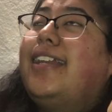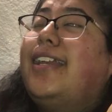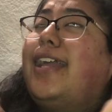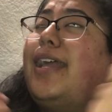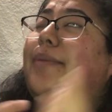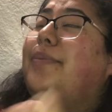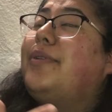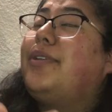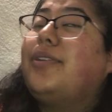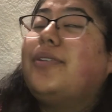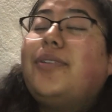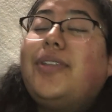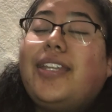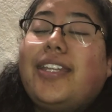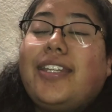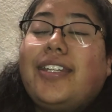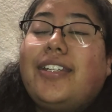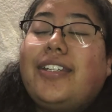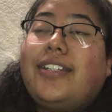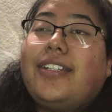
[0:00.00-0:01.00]
Happy New
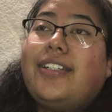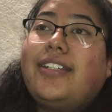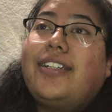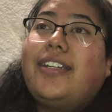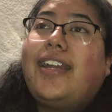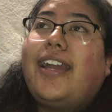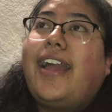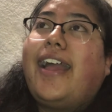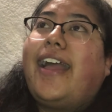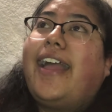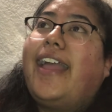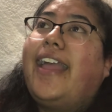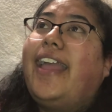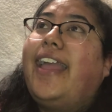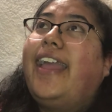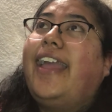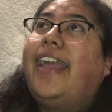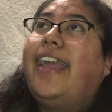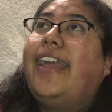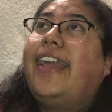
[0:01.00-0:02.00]
Year,
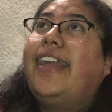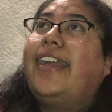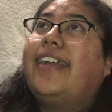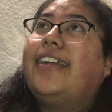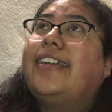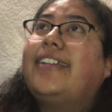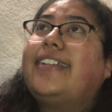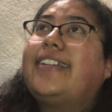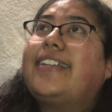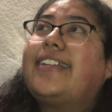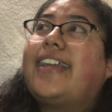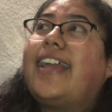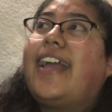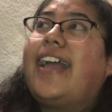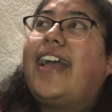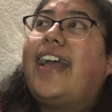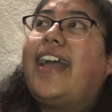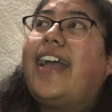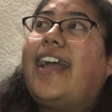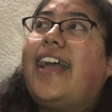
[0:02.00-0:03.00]
and
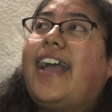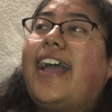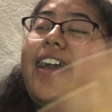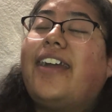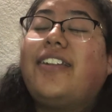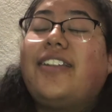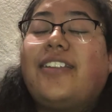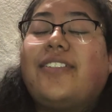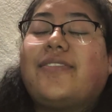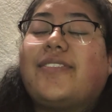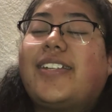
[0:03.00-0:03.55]
I don't know.